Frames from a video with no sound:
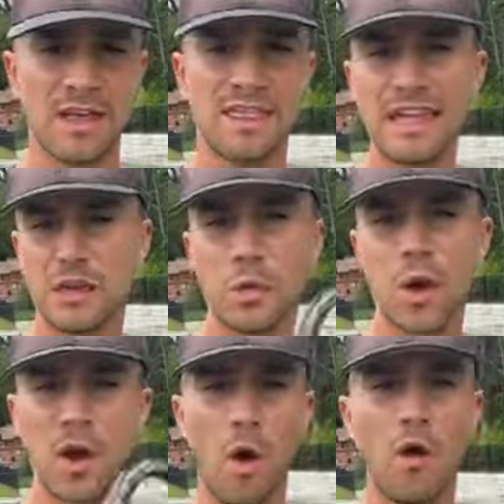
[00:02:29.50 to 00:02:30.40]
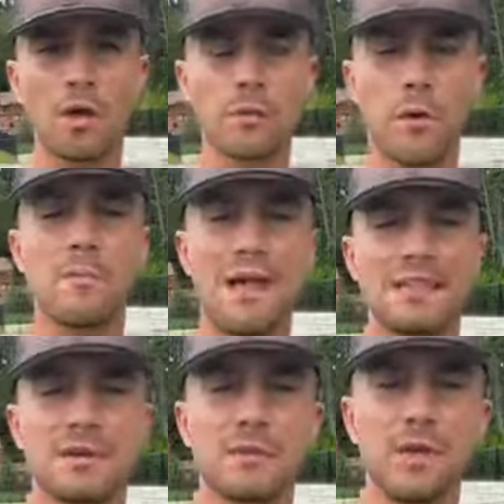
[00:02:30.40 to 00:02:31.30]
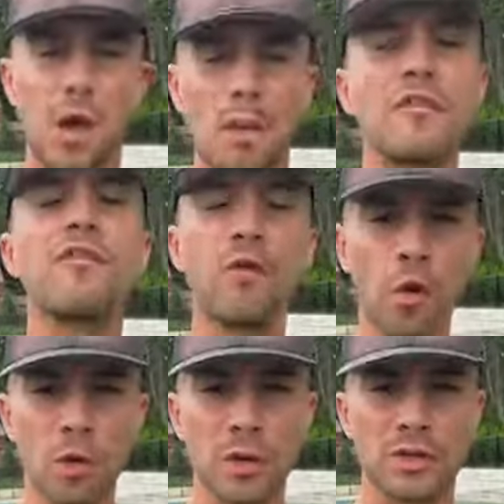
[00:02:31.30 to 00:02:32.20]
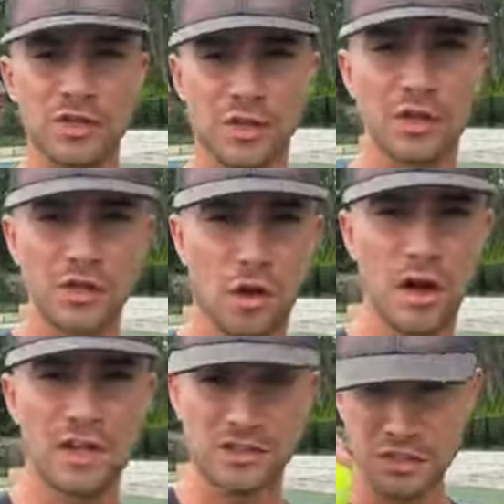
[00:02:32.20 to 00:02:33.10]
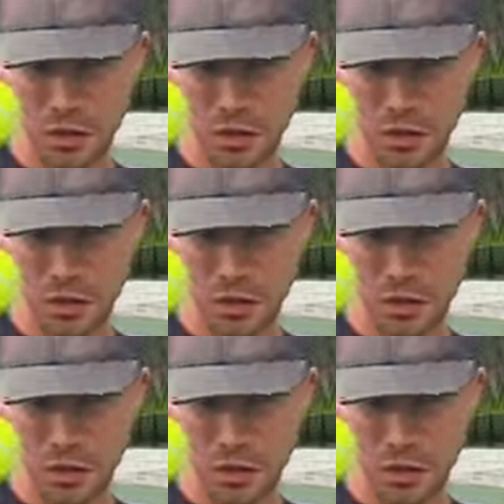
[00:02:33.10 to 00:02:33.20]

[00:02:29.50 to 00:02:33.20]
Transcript: Think you want all your momentum going forward to your target.